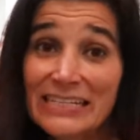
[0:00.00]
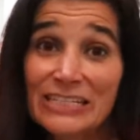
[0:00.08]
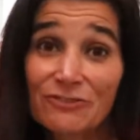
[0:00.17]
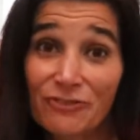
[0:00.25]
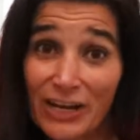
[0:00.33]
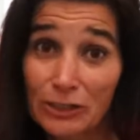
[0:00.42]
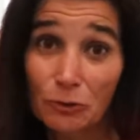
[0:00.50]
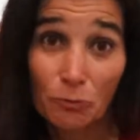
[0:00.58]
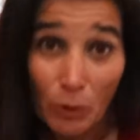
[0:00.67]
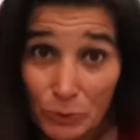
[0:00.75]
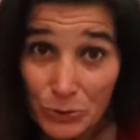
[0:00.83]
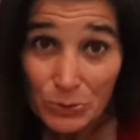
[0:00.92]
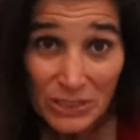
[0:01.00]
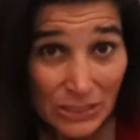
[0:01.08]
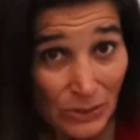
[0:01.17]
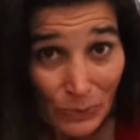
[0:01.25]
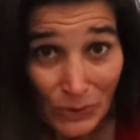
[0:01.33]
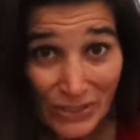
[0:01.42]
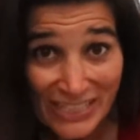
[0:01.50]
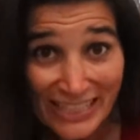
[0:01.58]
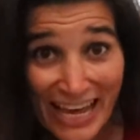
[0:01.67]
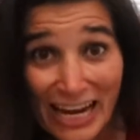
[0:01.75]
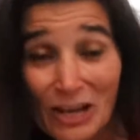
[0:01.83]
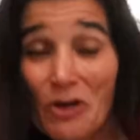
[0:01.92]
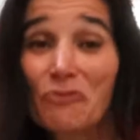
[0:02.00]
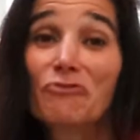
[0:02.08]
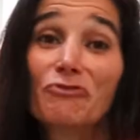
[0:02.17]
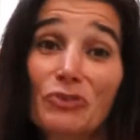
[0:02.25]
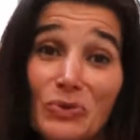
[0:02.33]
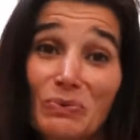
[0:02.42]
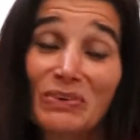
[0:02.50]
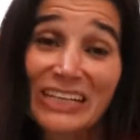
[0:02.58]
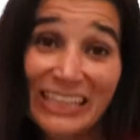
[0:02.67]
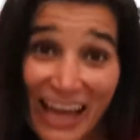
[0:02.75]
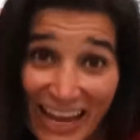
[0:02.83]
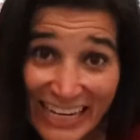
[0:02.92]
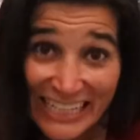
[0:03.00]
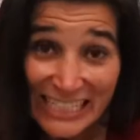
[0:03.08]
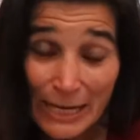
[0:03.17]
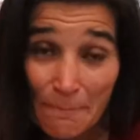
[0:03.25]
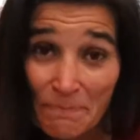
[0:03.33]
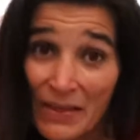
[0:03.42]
to find grocery stores, let alone food we liked.